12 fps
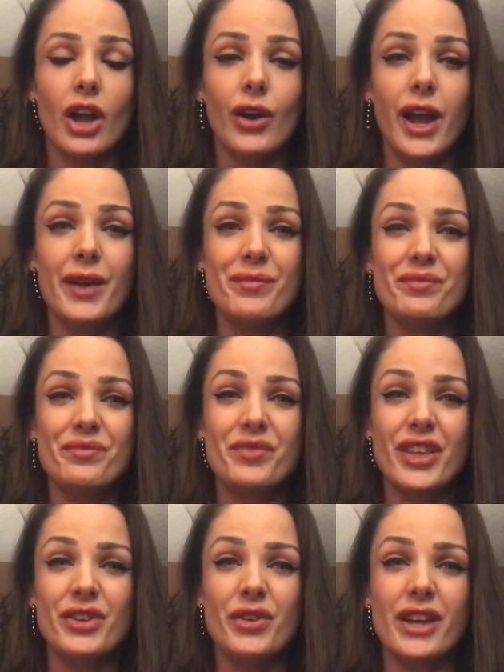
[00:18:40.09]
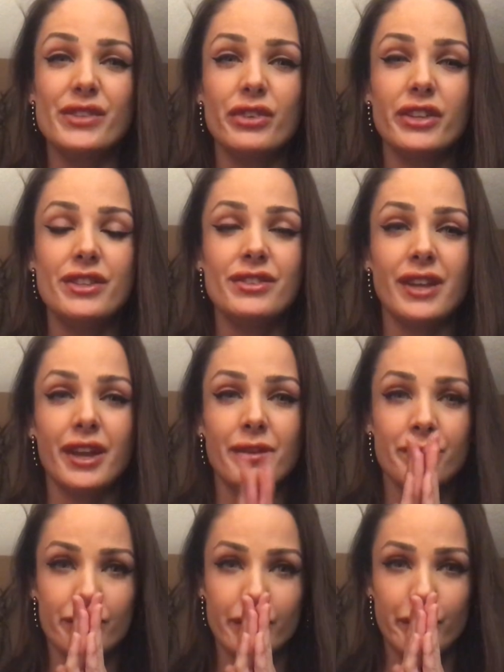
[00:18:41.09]
All right. Thank you guys for
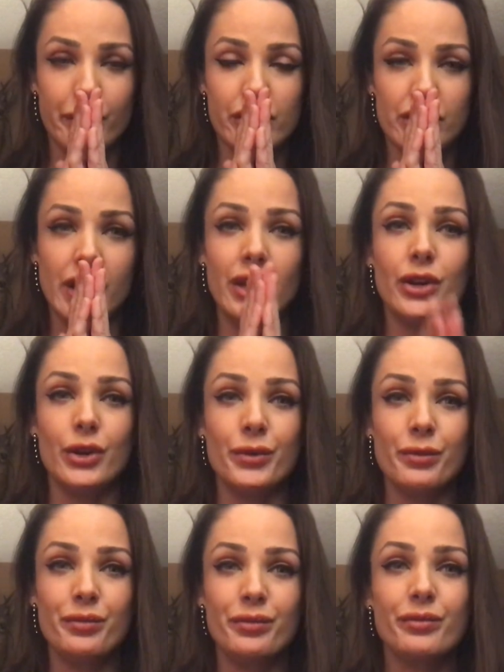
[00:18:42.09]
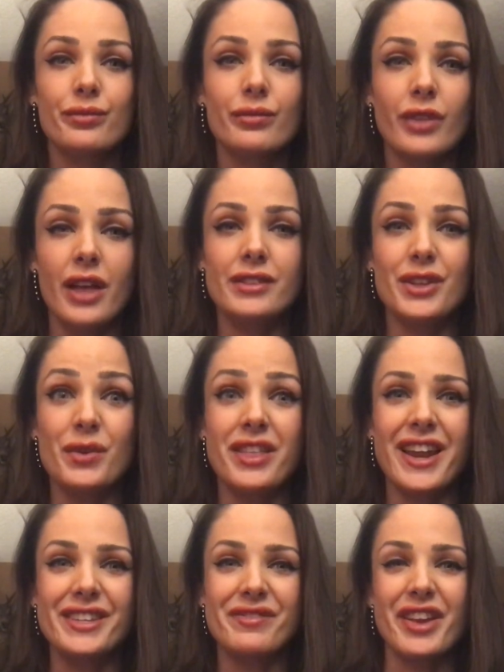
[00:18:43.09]
listening. Appreciate you. I'll see you in
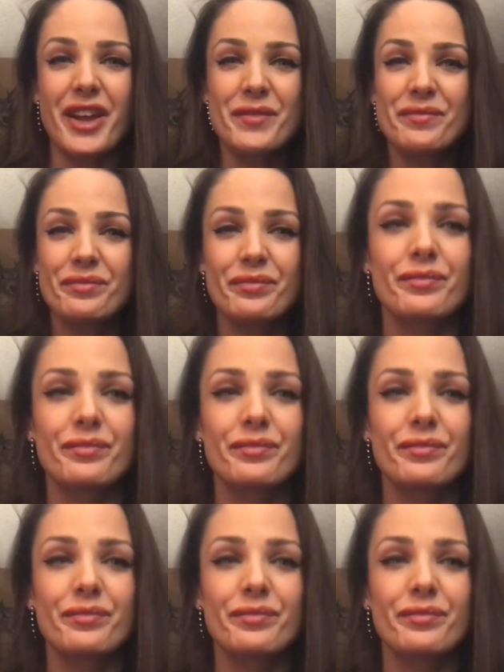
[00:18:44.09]
the next video.